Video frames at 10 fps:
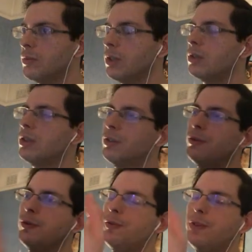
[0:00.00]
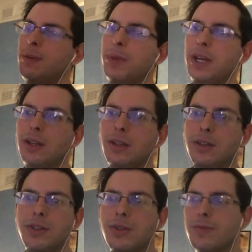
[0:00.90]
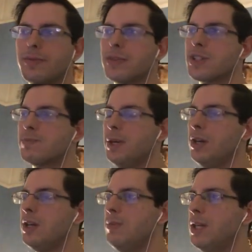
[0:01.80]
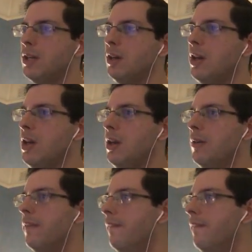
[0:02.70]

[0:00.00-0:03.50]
Oh, there's a flipping sparky malarkey.